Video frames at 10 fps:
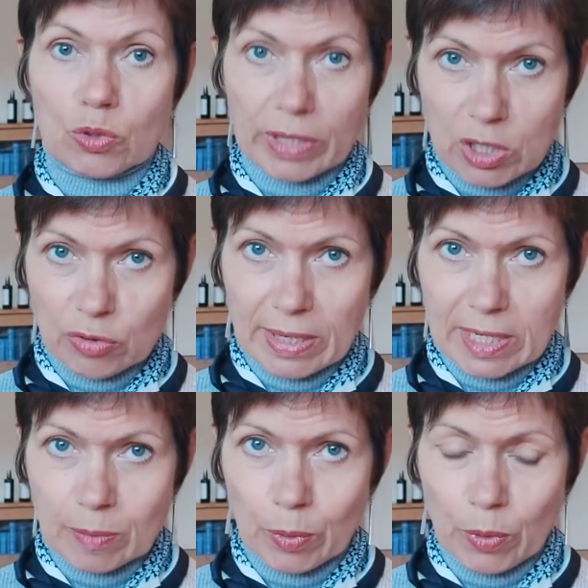stress
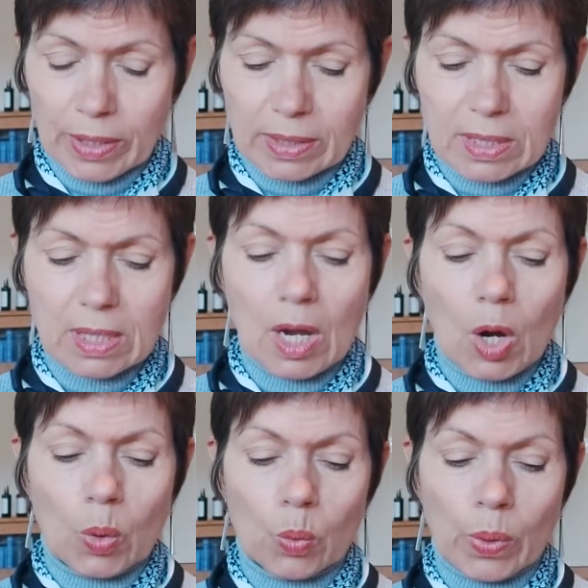release points
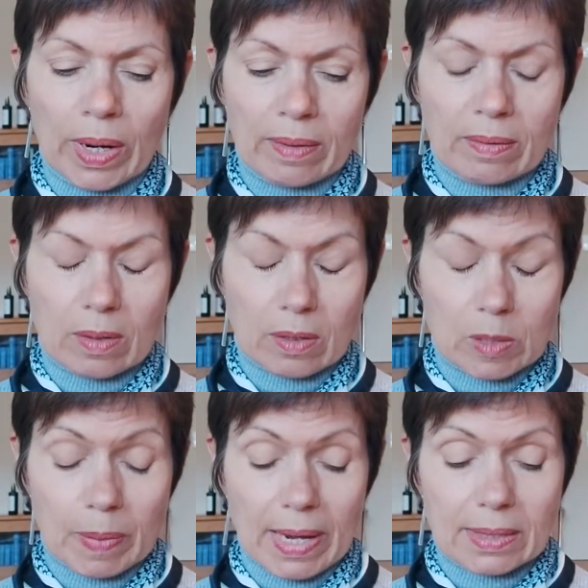with the
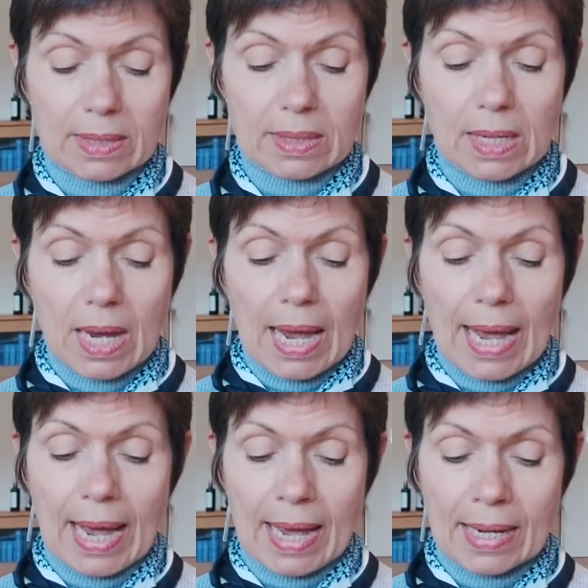Cosbats,
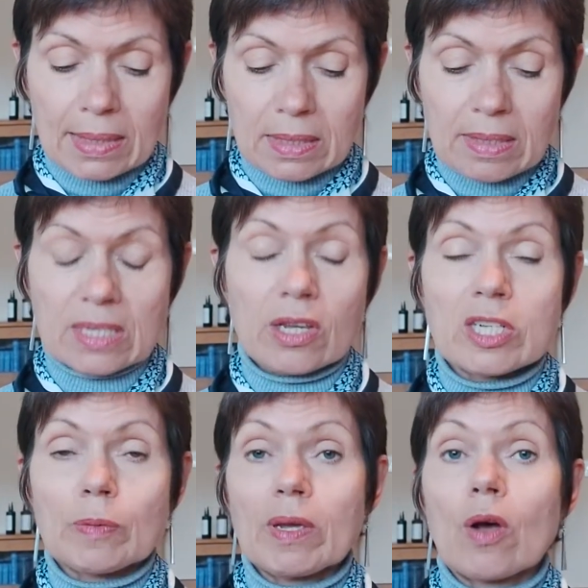and these are
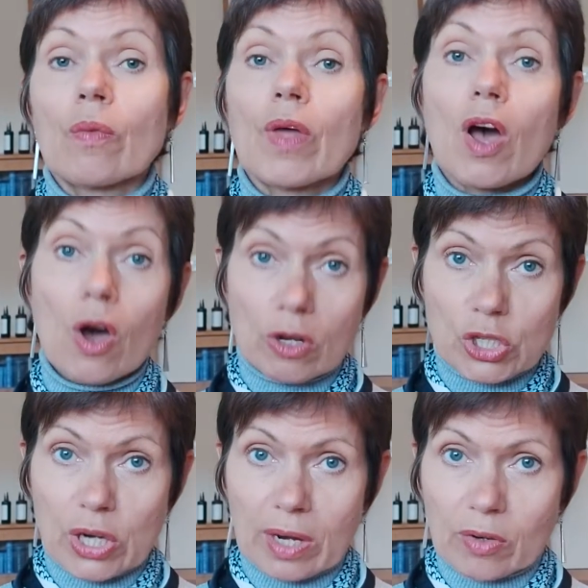going to be on the heart
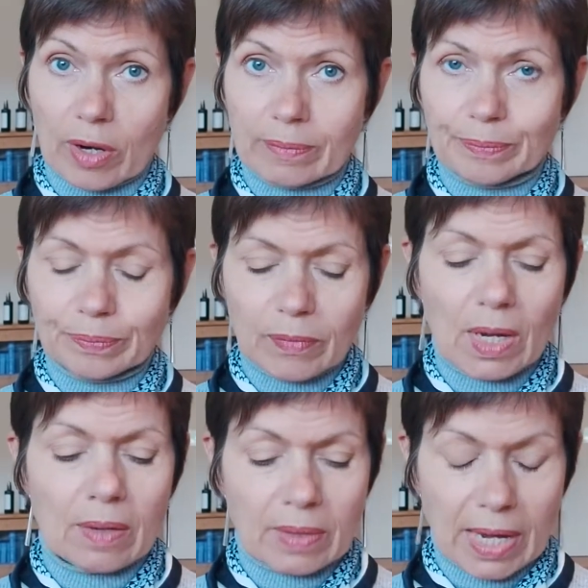chakra,
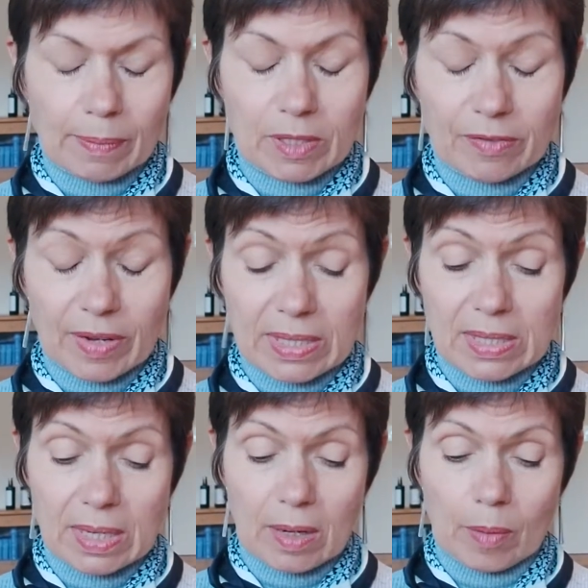and the caps are
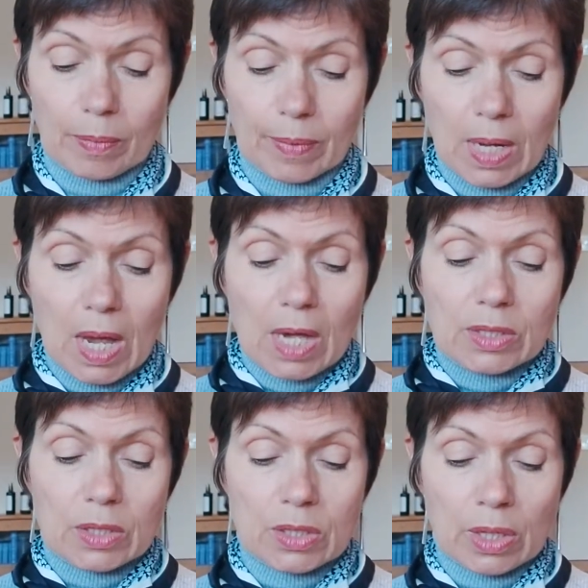facing up.
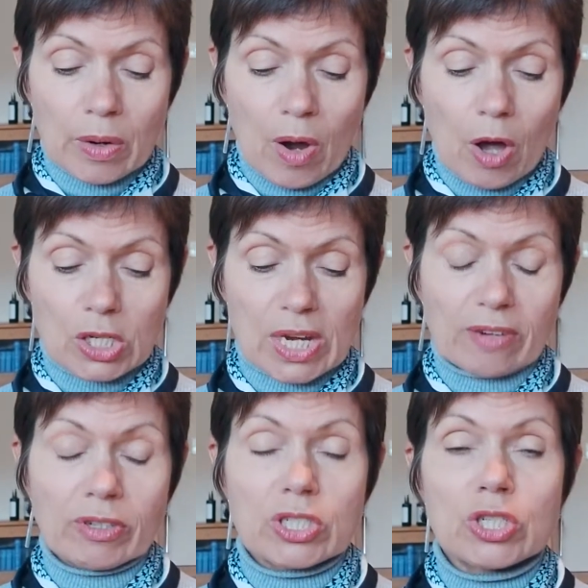So heart
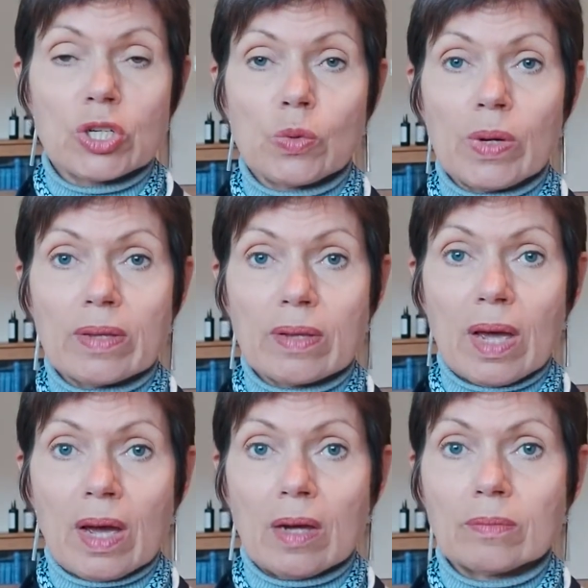chakra to do with,
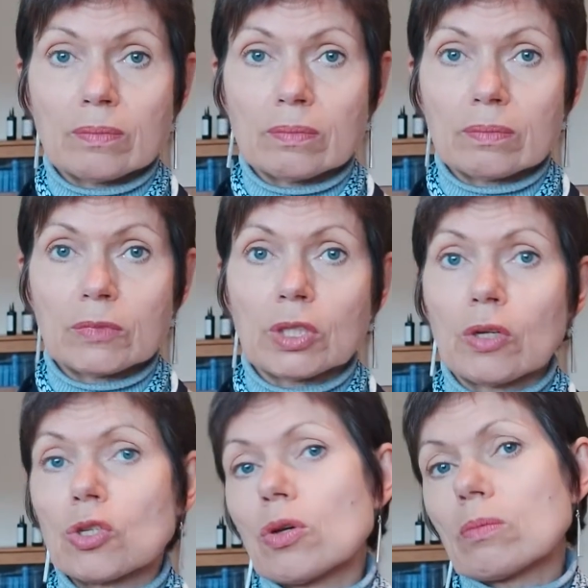you
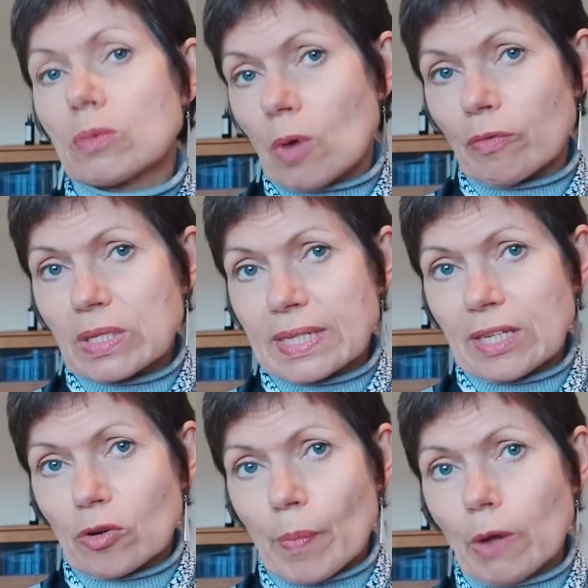know, obviously
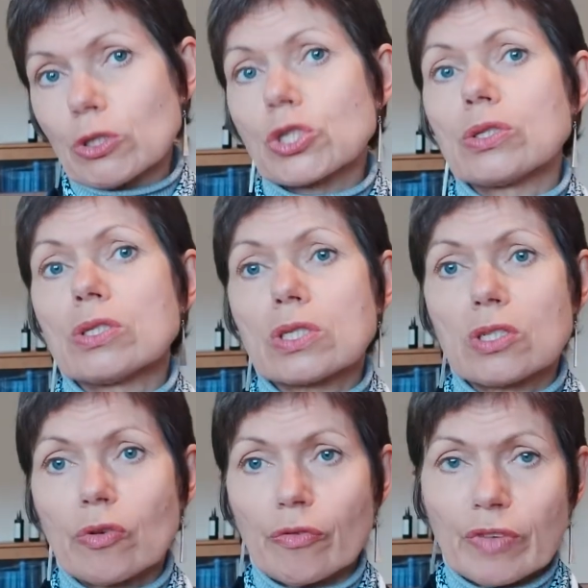your emotions
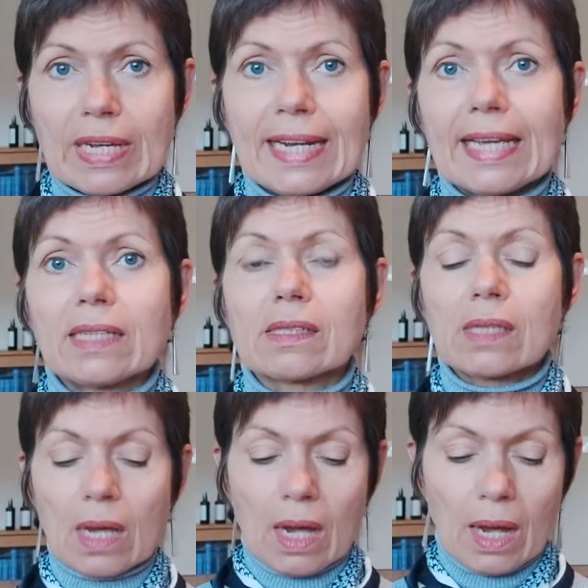and your
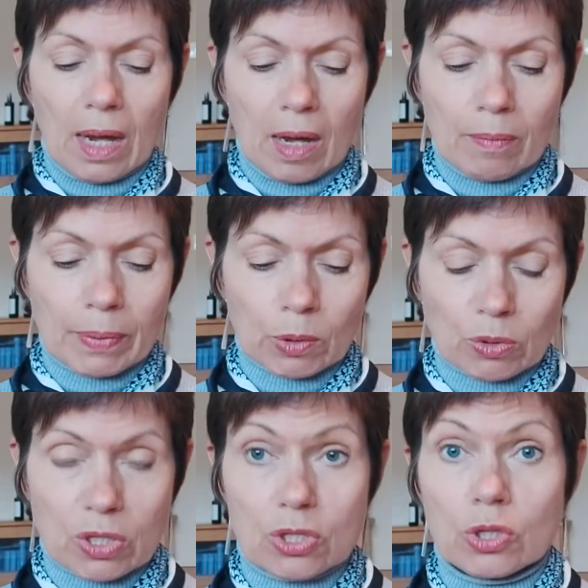feelings, but
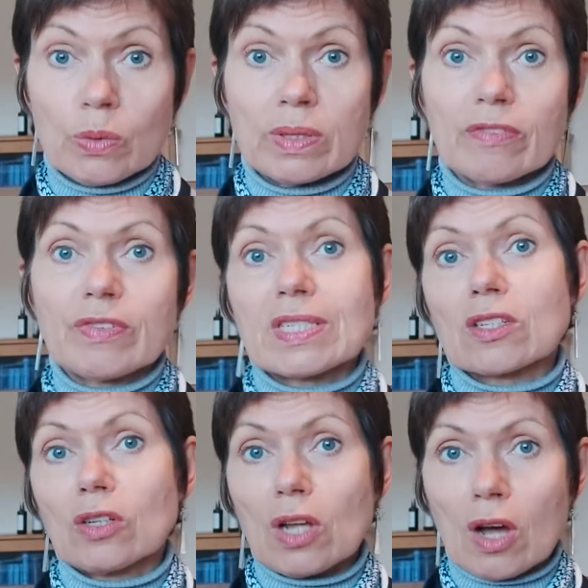also to do with the
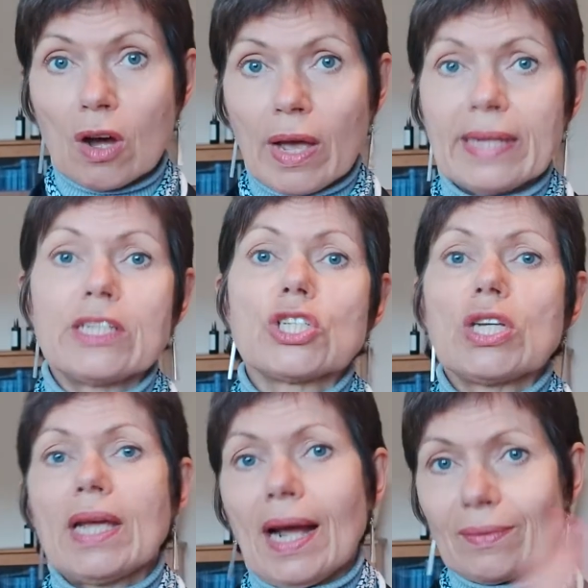physical heart
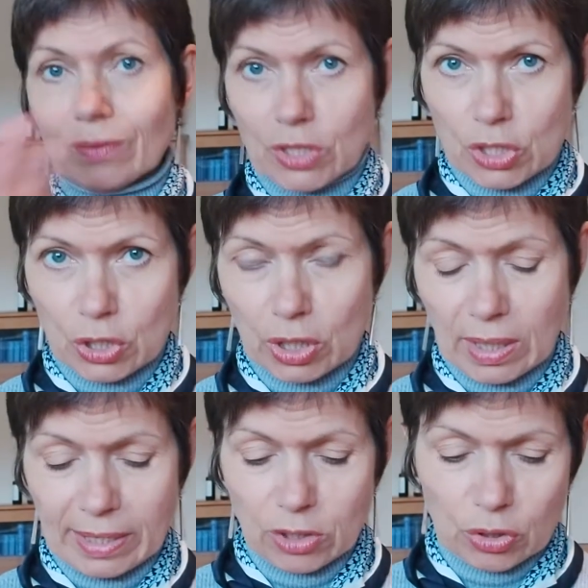energy and the
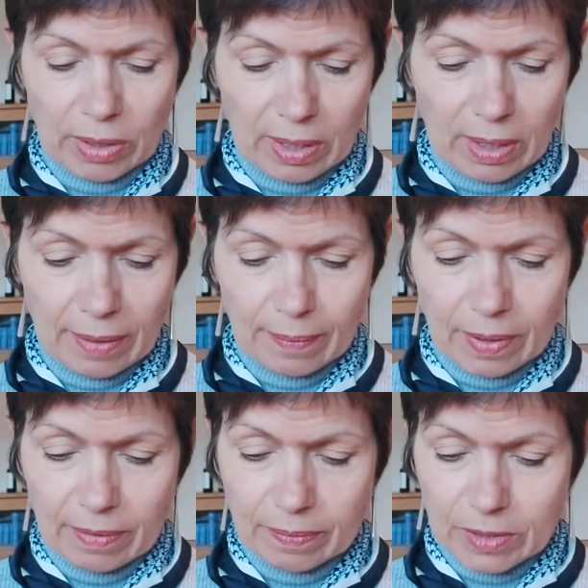circulatory
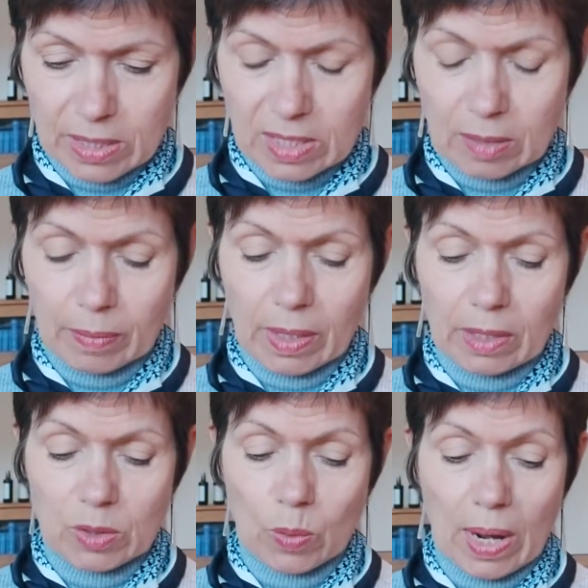system
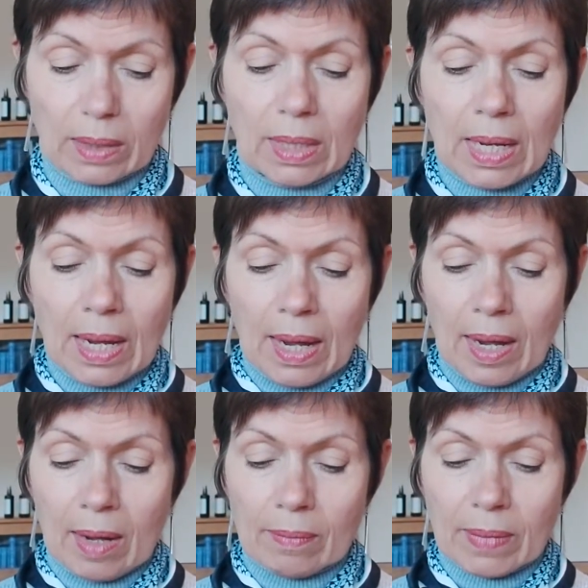as well.
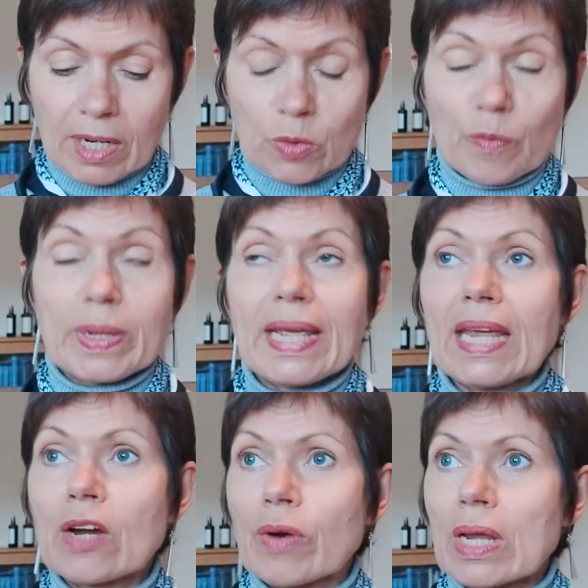And as we've been
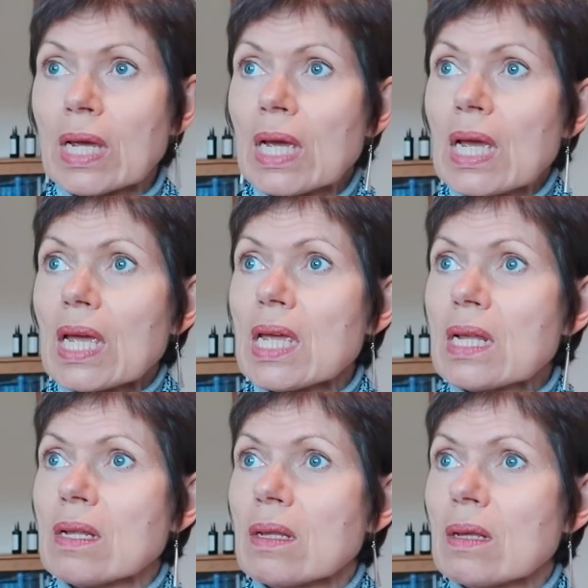hearing
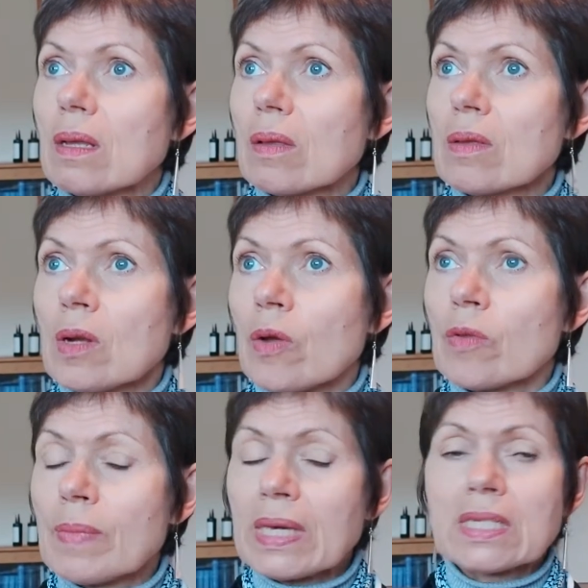in, you know,
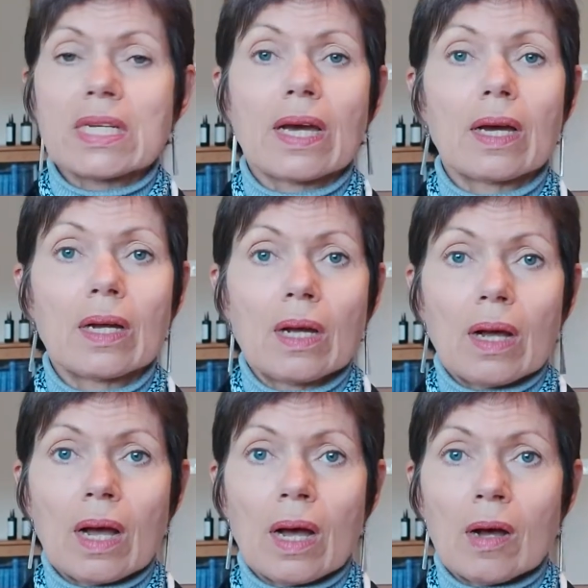the media,
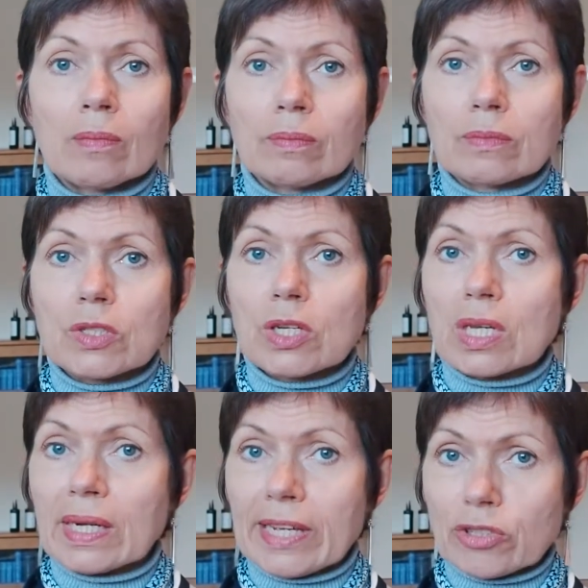
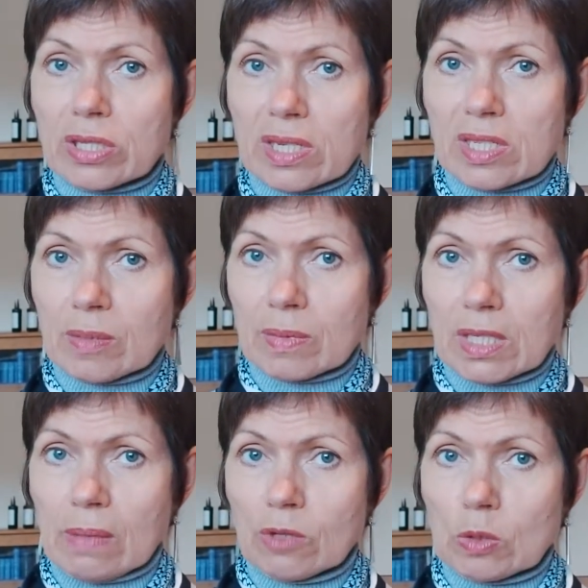circulatory system
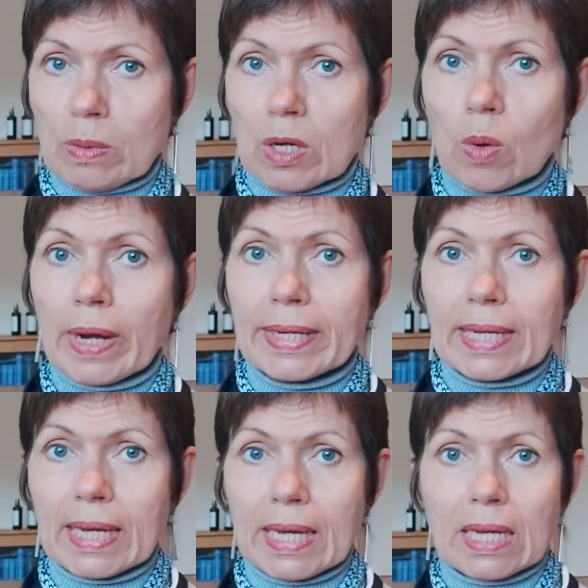seems to be quite
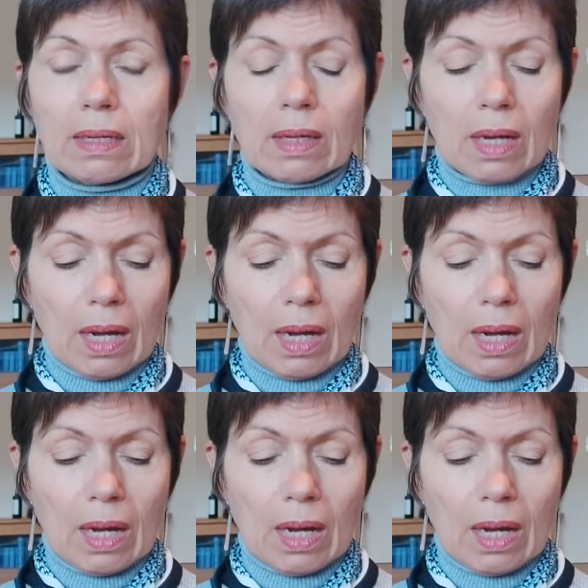key